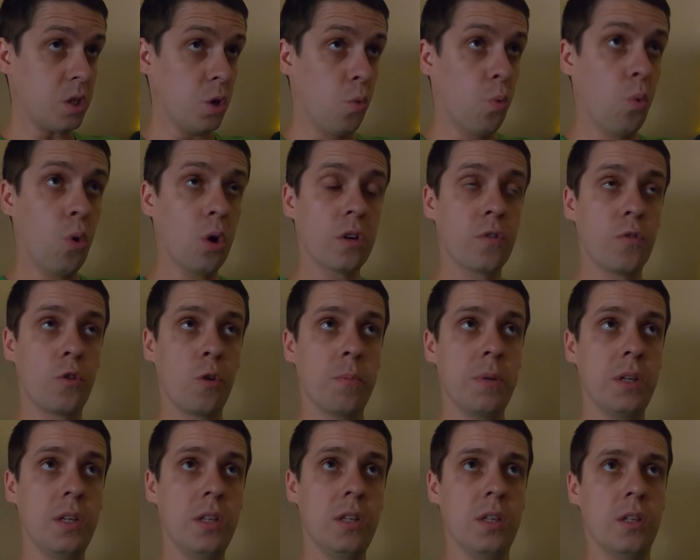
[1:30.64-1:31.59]
work for
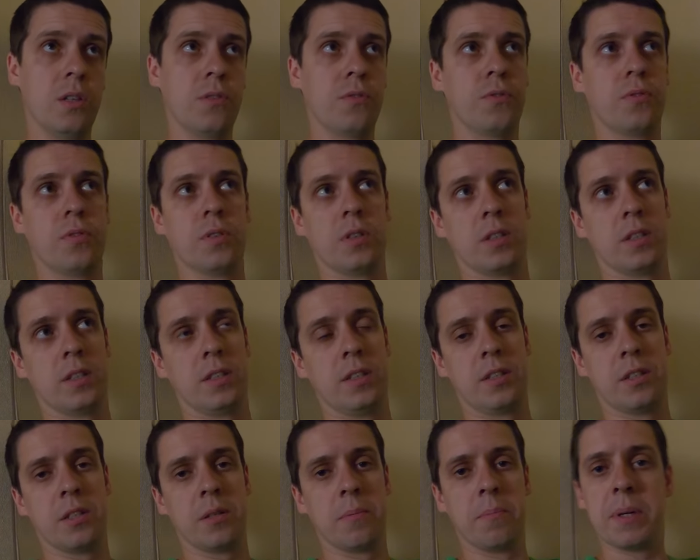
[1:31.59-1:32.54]
me if uh,
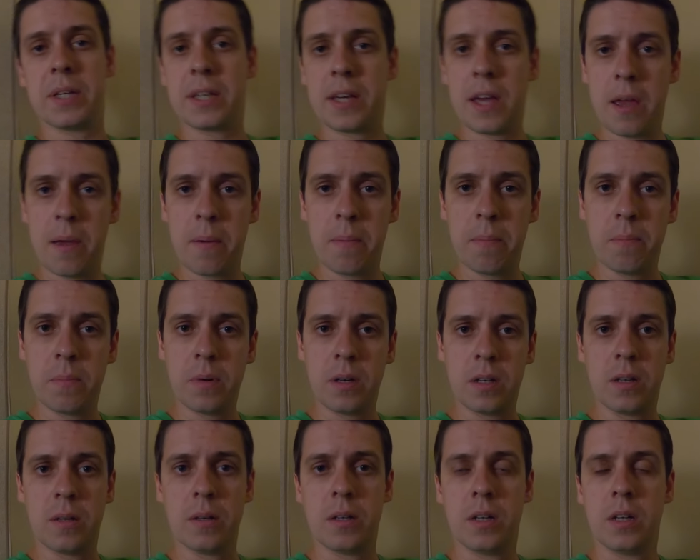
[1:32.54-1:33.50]
it became,
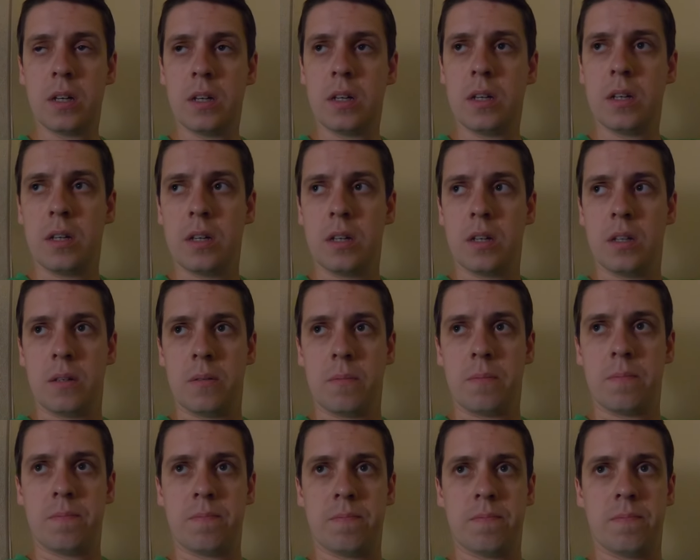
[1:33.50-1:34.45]
uh,
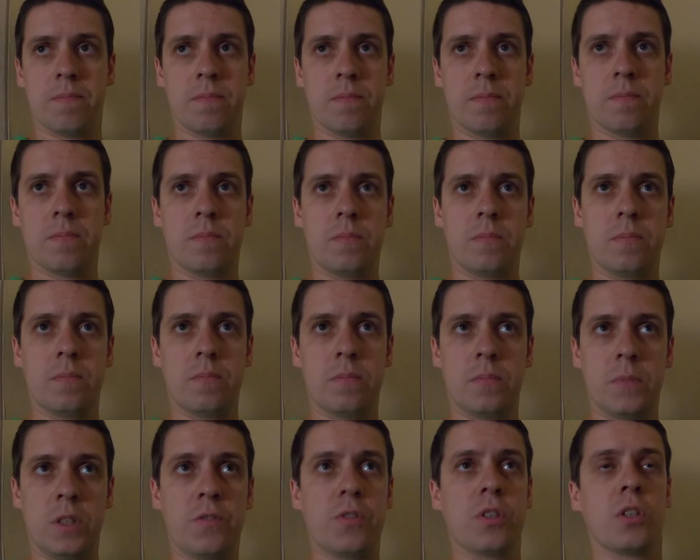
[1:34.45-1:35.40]
mm,
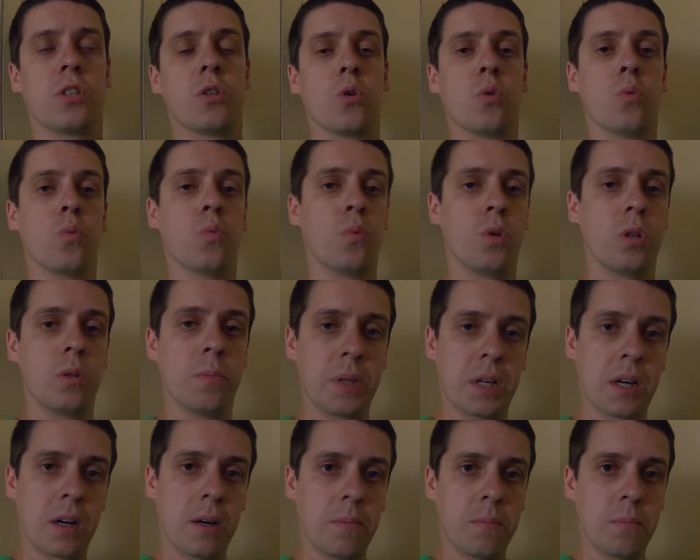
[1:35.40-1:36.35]
if it will
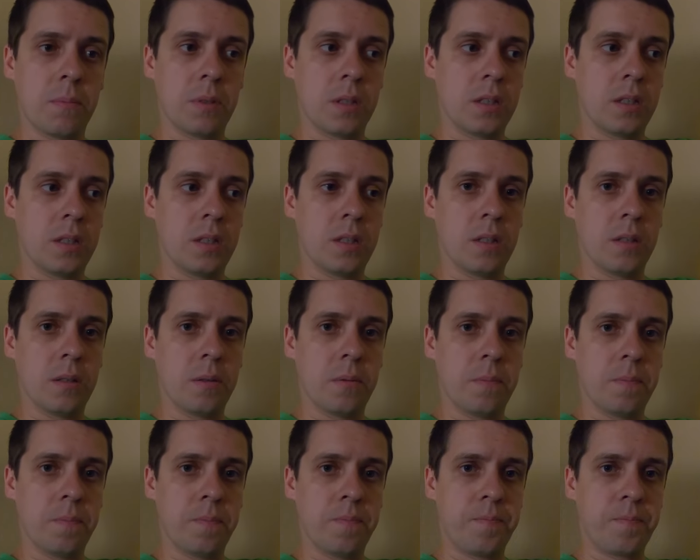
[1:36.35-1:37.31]
become uh,
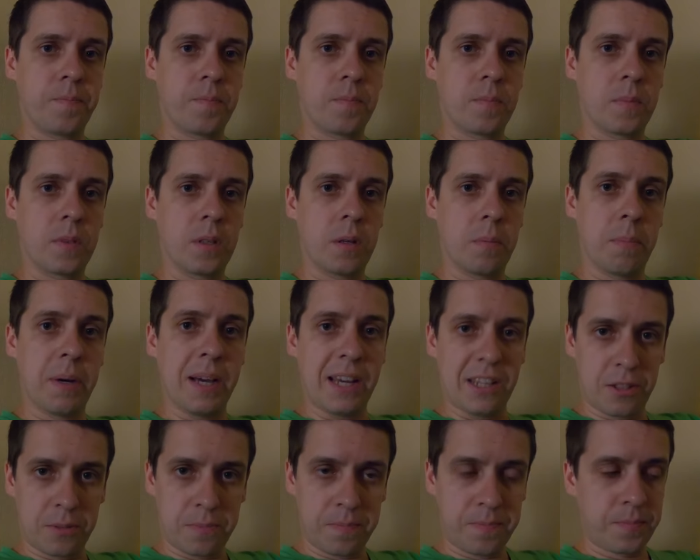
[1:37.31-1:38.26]

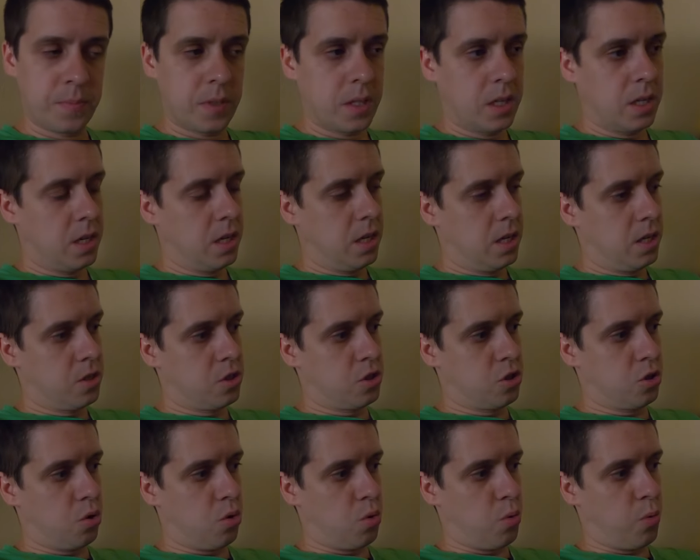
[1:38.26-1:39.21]
bad.
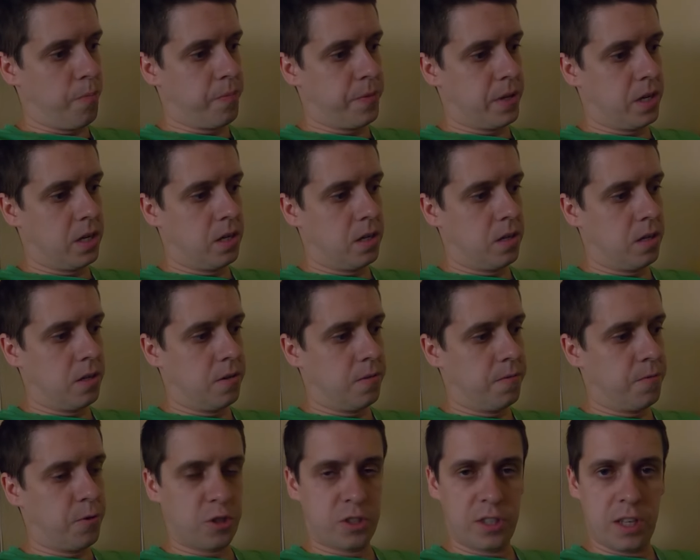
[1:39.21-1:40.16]
So,
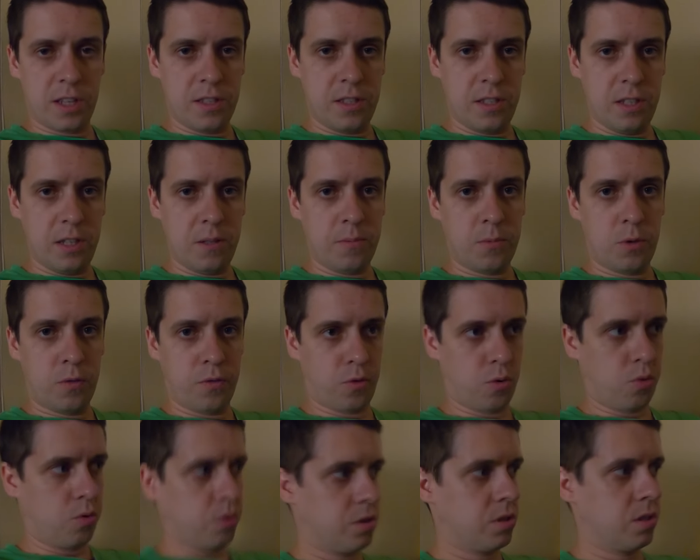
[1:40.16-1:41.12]
uh, first idea, of
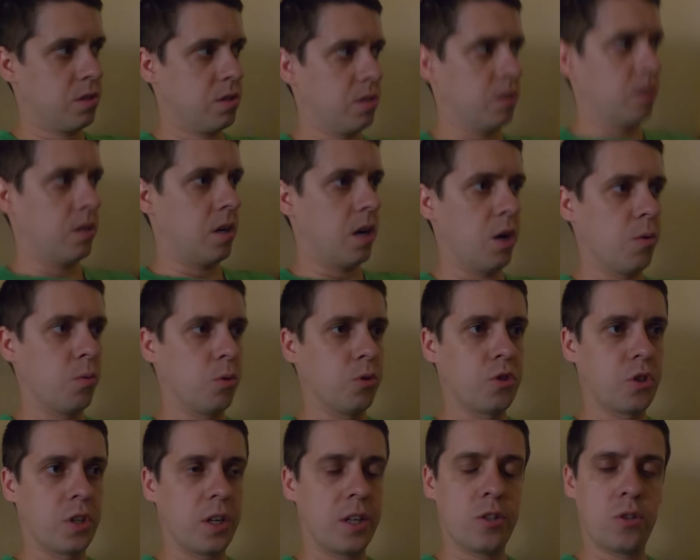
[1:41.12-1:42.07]
course, uh, I will
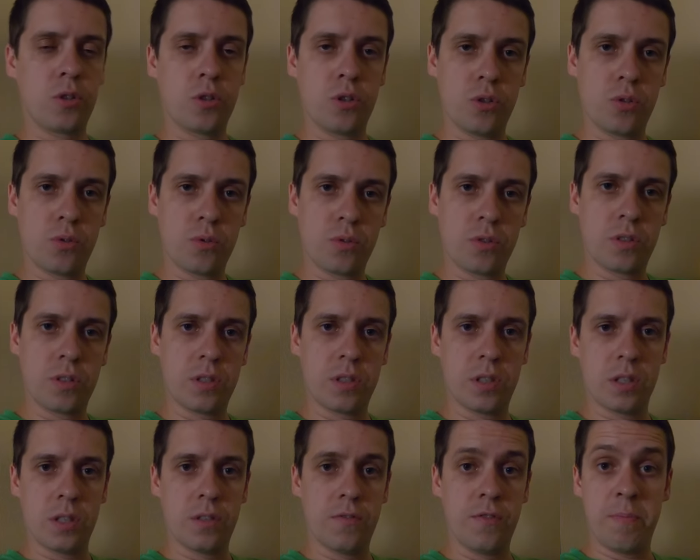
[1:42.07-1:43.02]
try to
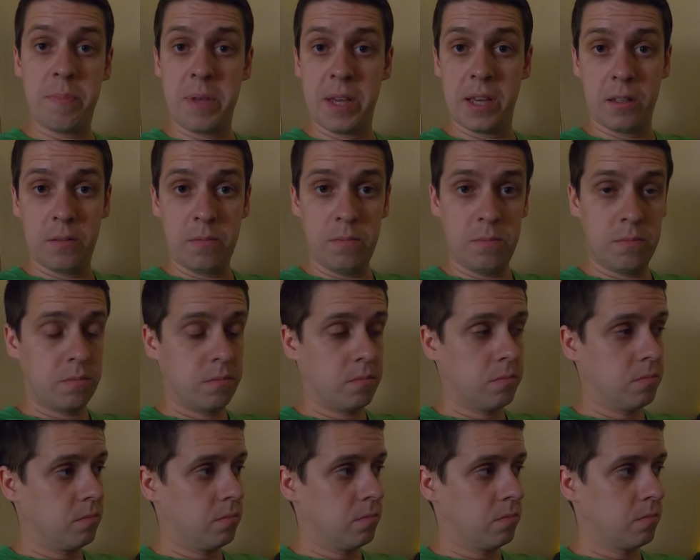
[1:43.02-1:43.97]
use VPN
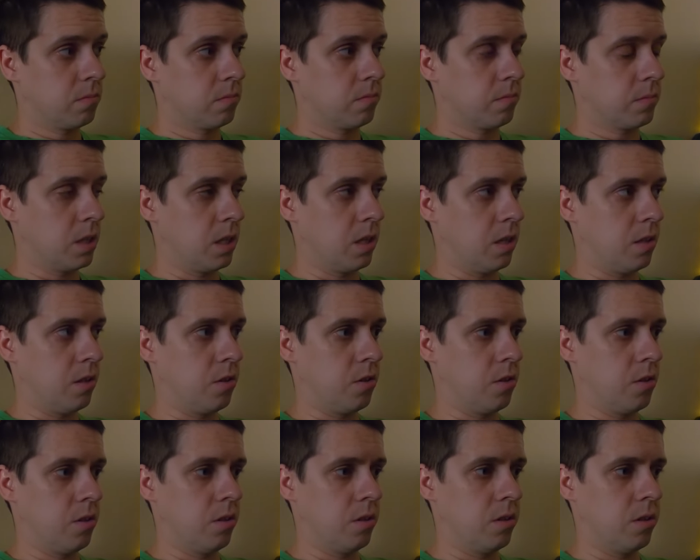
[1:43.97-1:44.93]

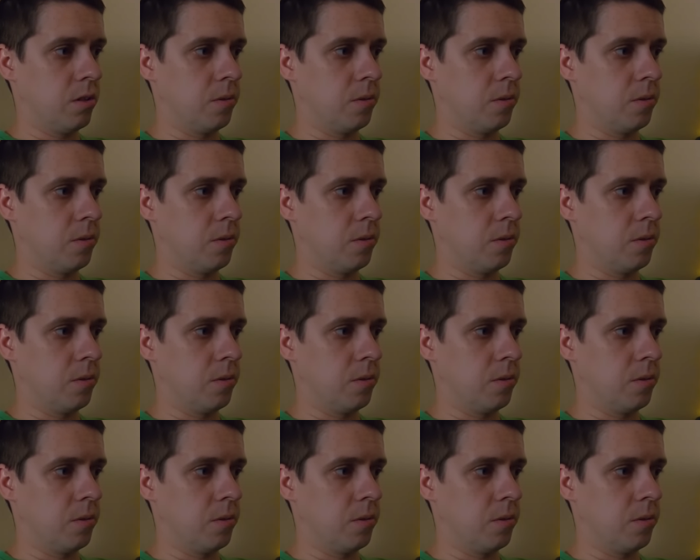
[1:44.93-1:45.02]
and